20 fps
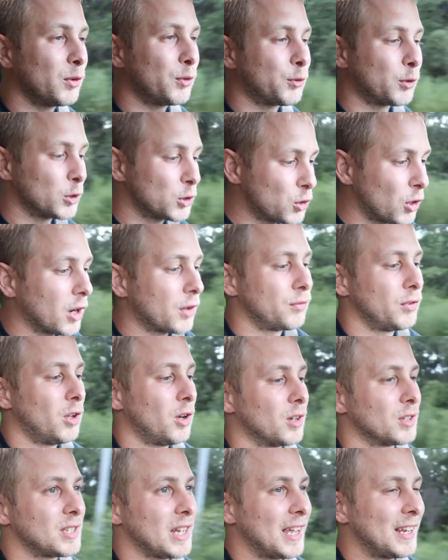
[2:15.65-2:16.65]
for truck
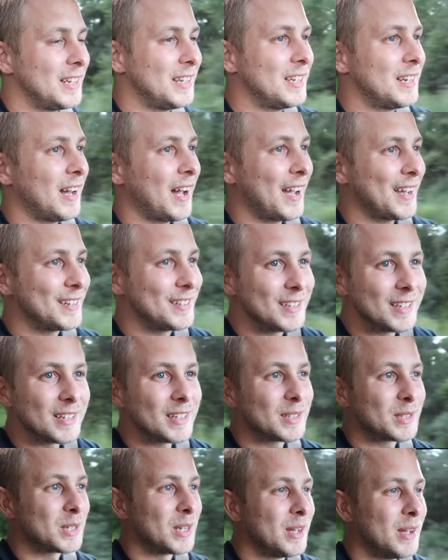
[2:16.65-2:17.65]
vlogs. I need
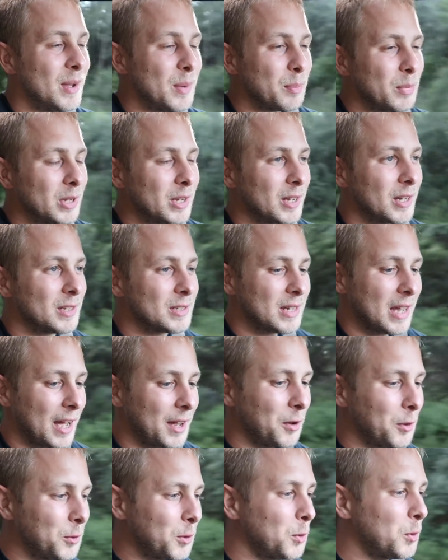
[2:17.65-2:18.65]
ideas because I
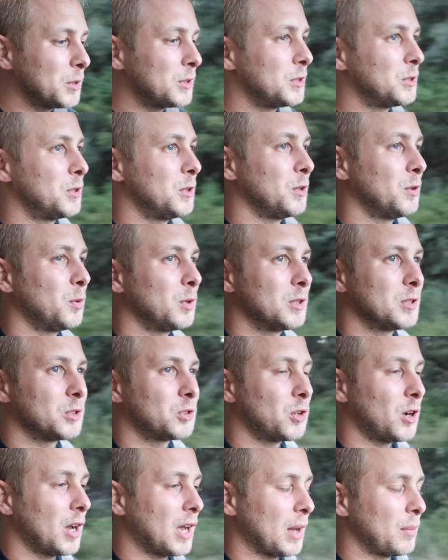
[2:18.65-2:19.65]
don't know what to do with the truck.